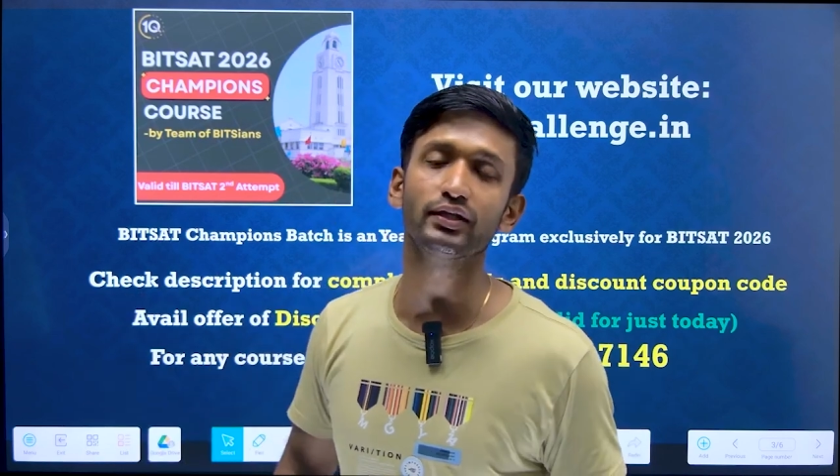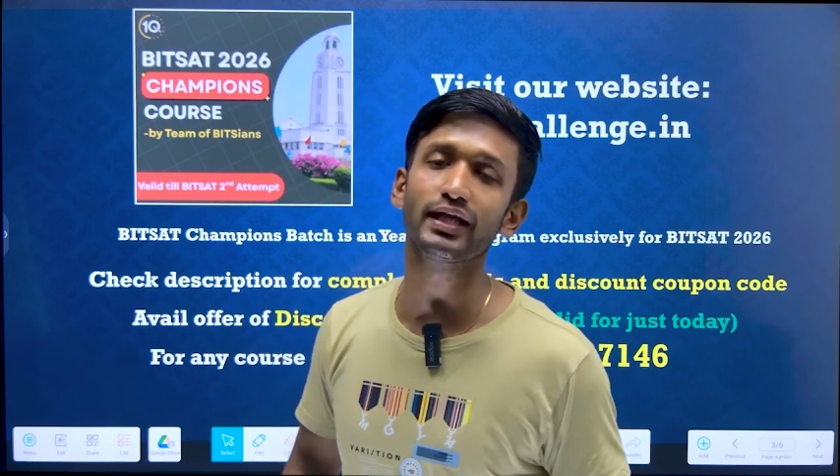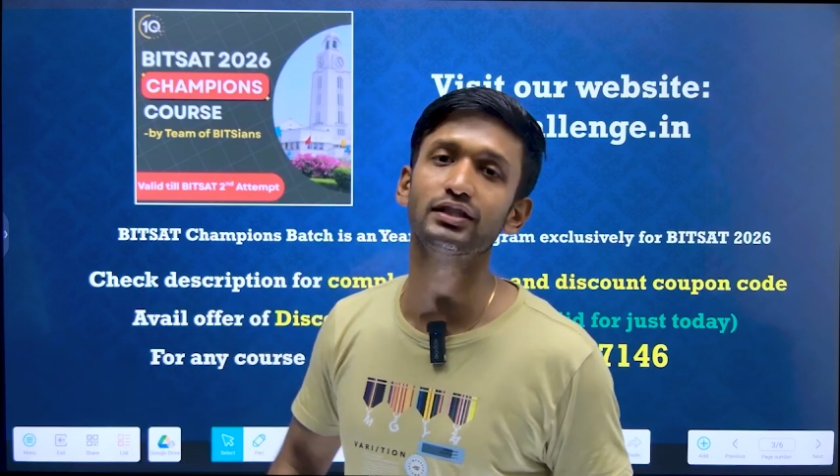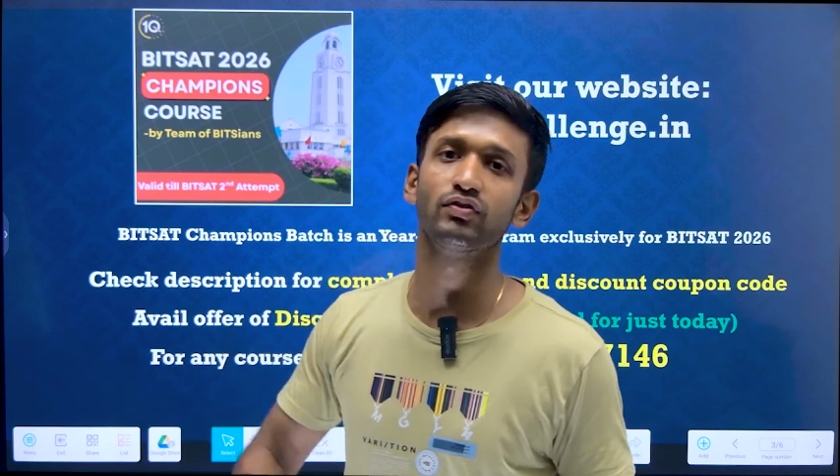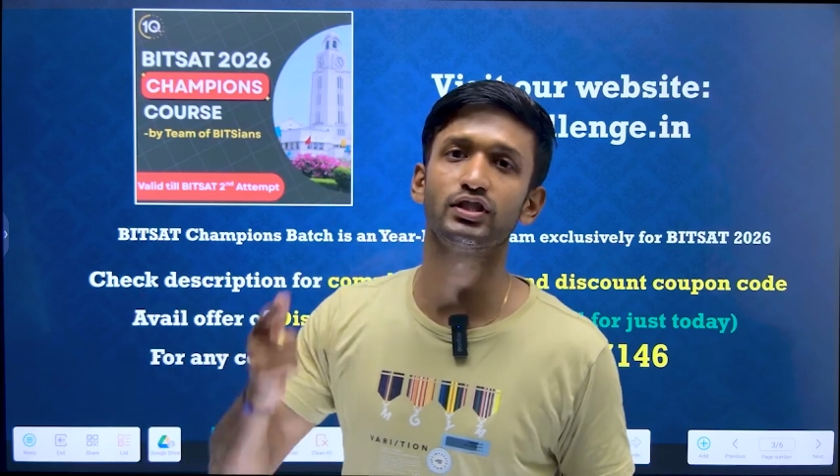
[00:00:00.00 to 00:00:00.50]

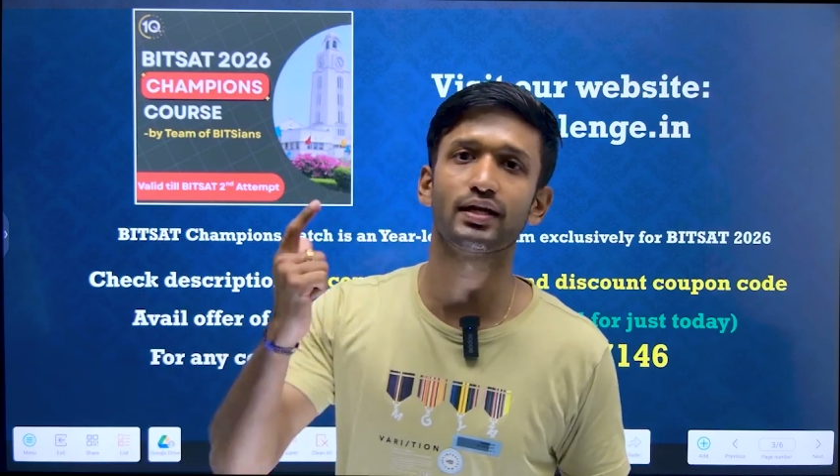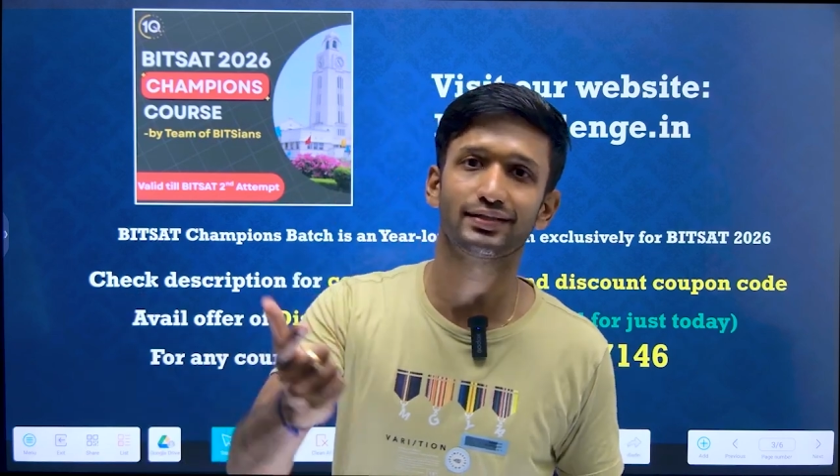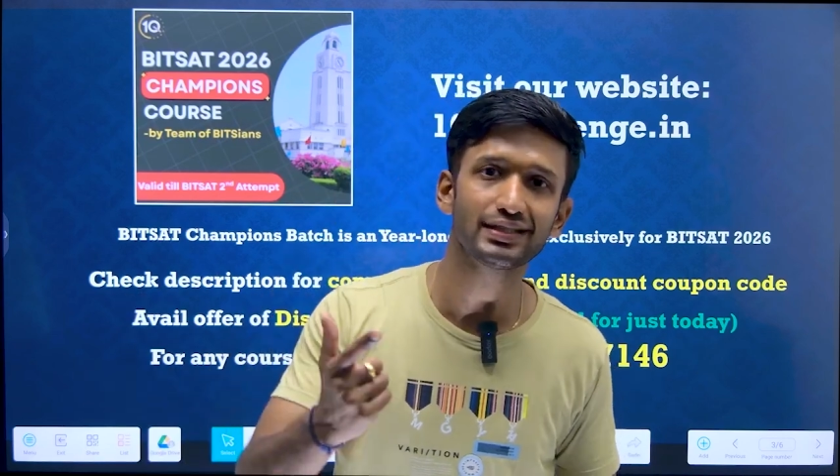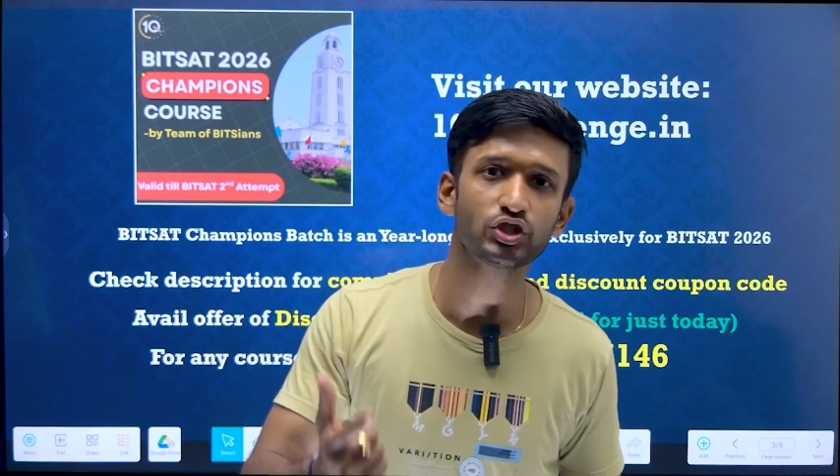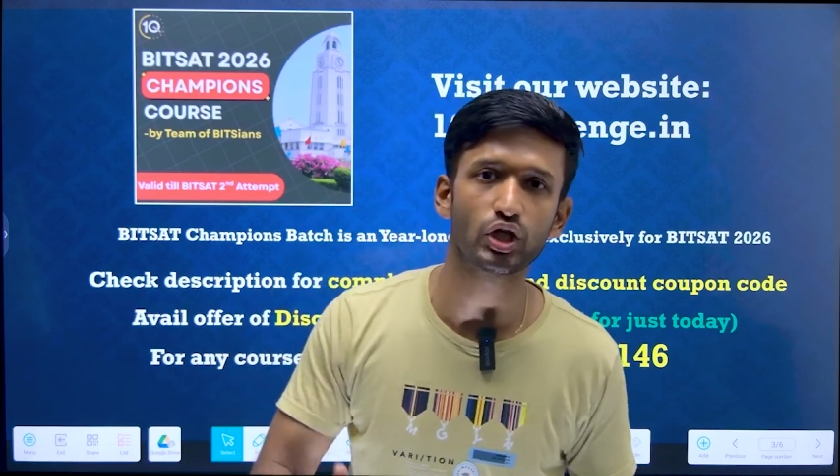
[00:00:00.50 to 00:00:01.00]
things which are
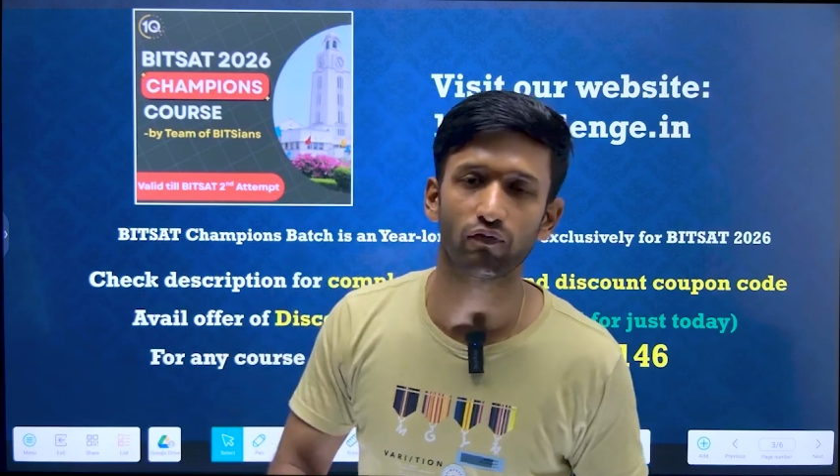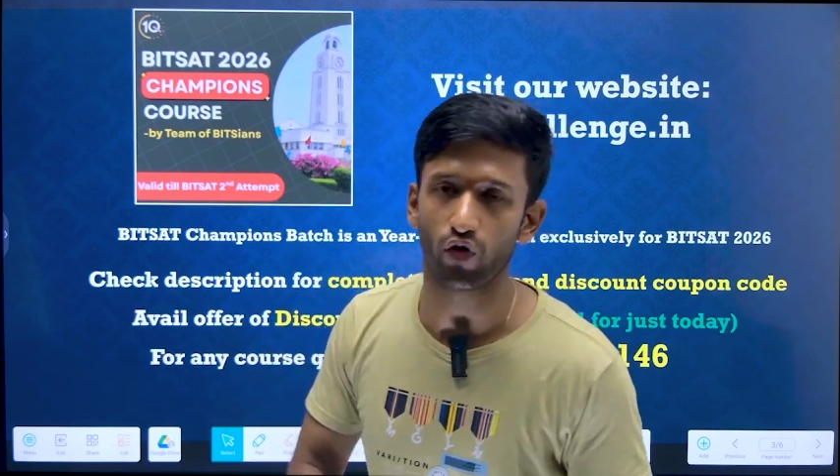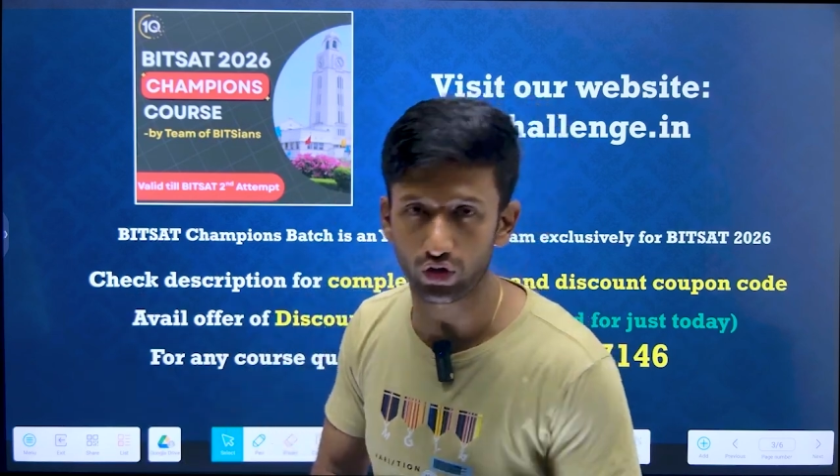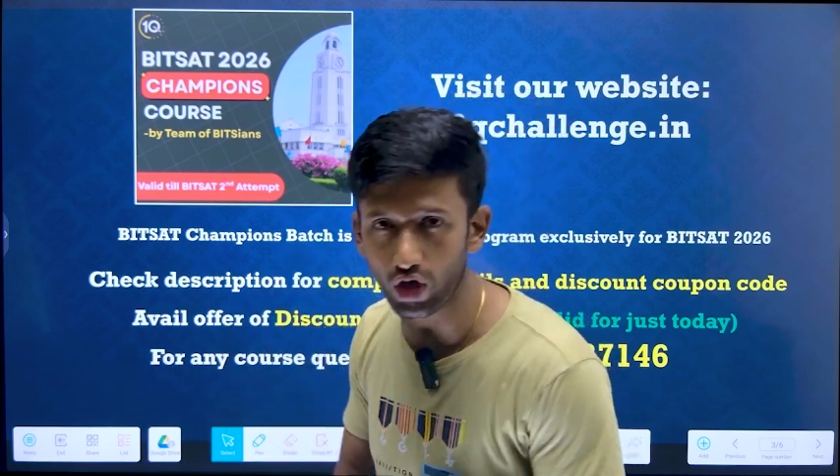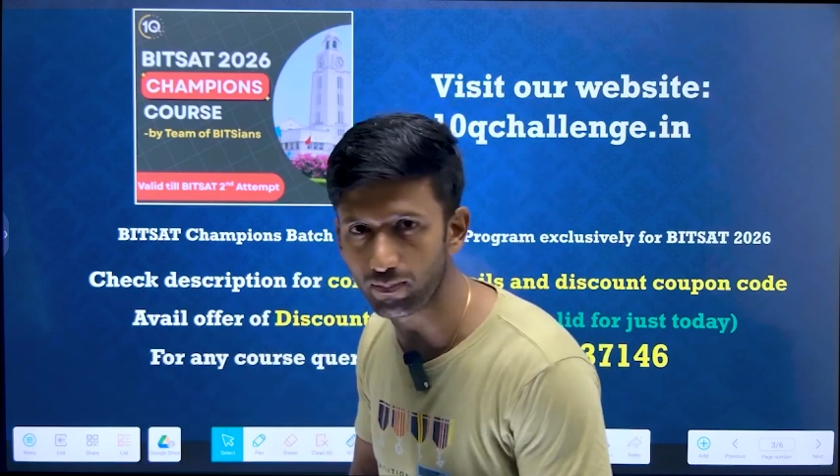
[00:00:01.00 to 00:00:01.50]
essential
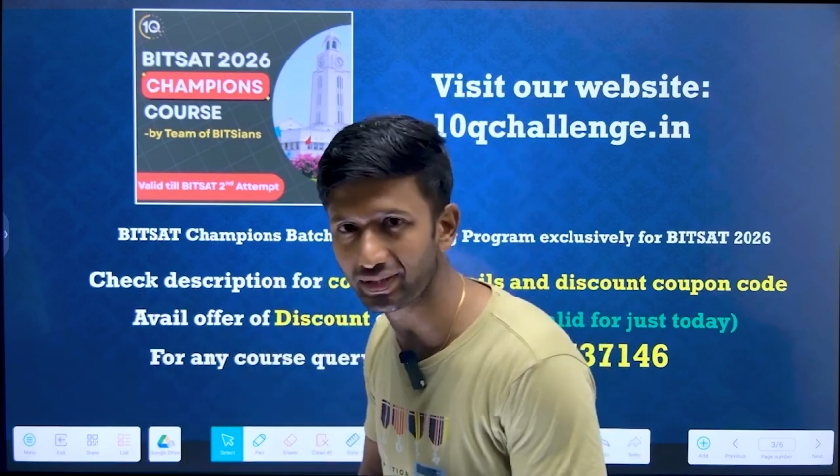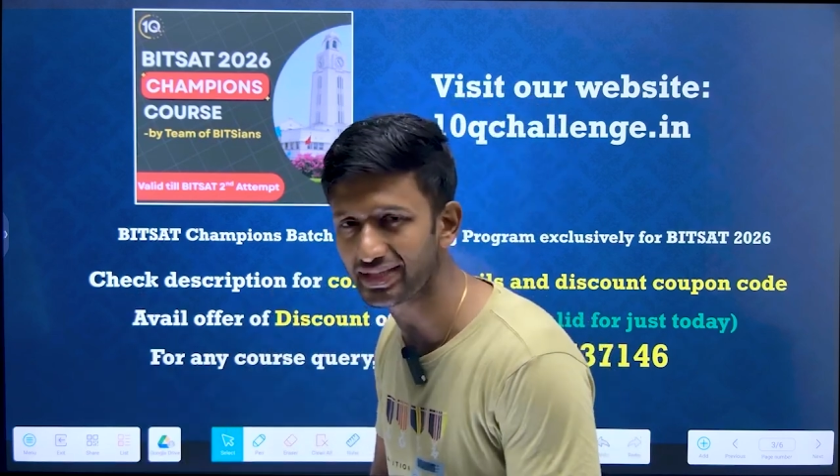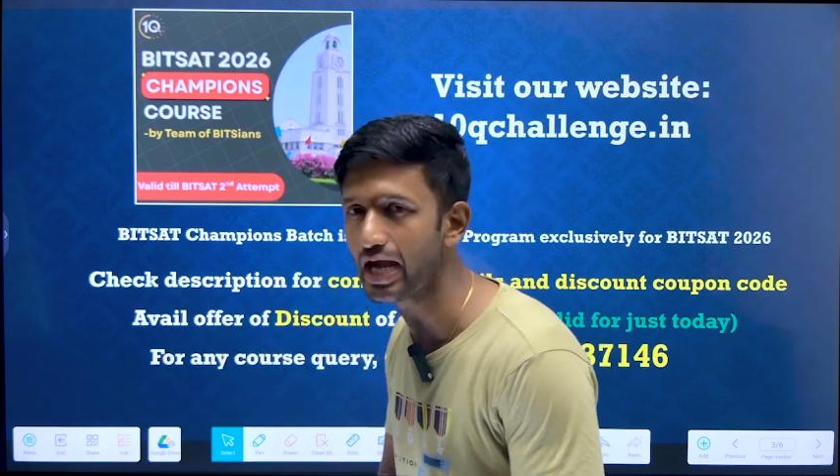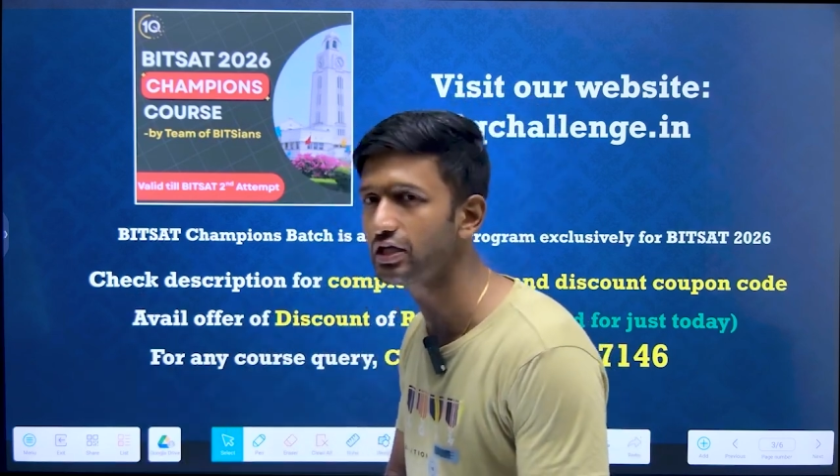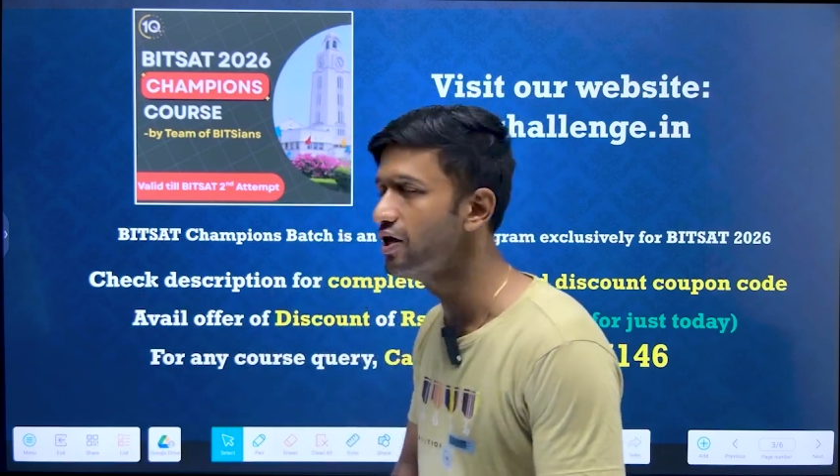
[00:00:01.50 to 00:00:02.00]
for your BITSAT